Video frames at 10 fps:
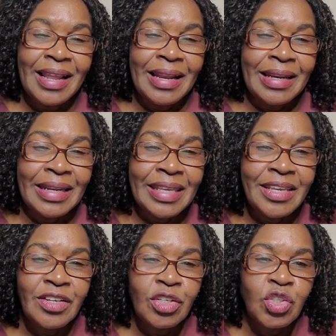
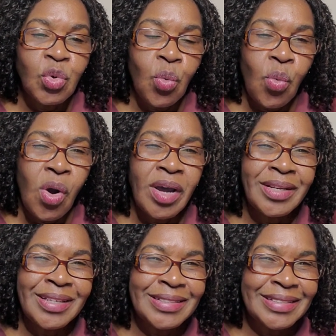lead to
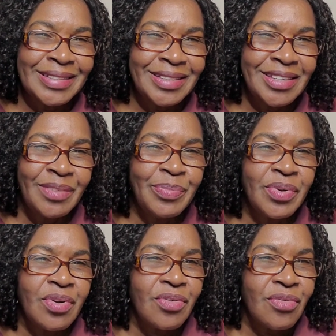one deep
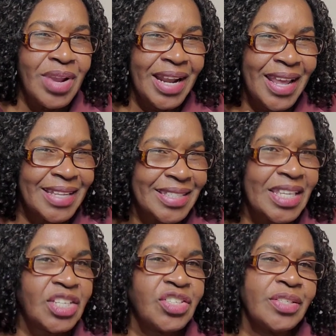
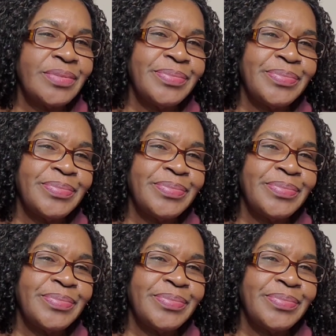realization.